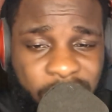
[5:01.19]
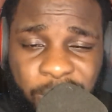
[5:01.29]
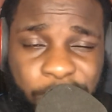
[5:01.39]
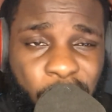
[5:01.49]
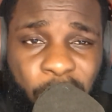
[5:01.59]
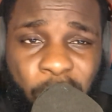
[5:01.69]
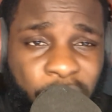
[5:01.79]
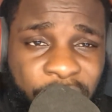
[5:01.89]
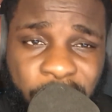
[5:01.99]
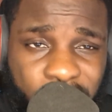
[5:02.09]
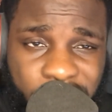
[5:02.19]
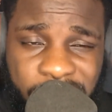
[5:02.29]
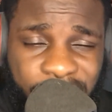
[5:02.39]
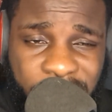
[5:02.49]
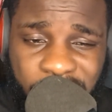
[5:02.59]
People viewed
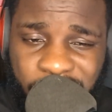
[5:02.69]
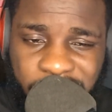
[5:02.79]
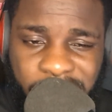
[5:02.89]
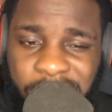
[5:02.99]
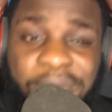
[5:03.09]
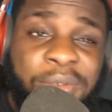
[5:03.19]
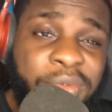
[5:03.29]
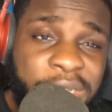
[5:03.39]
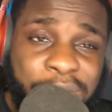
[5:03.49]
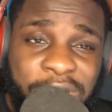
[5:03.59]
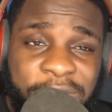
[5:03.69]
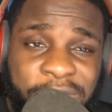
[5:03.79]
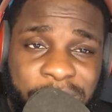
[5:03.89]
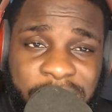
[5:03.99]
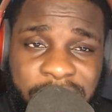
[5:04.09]
this video and people made money
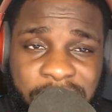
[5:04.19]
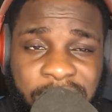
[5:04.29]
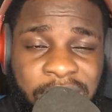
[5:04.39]
from it.